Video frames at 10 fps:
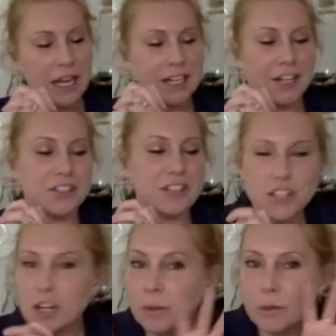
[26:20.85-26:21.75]
And I say,
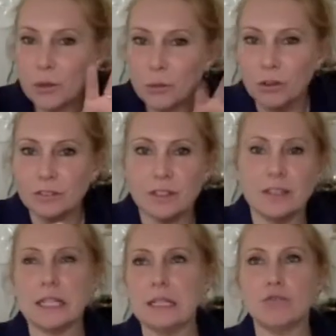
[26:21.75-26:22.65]
show me what you want. And
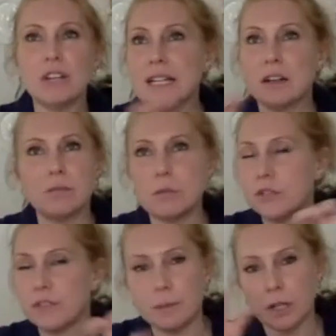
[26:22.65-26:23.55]
they really aren't
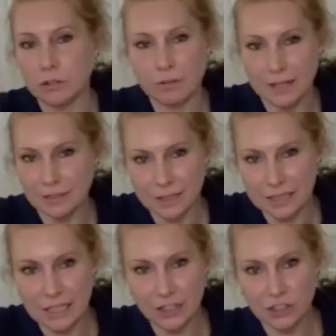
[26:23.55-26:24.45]
moving much around in the
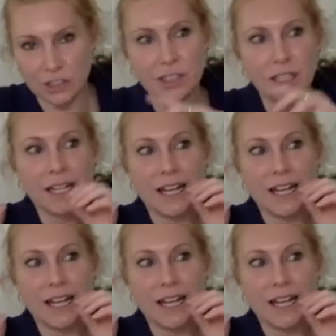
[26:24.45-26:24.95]
kitchen.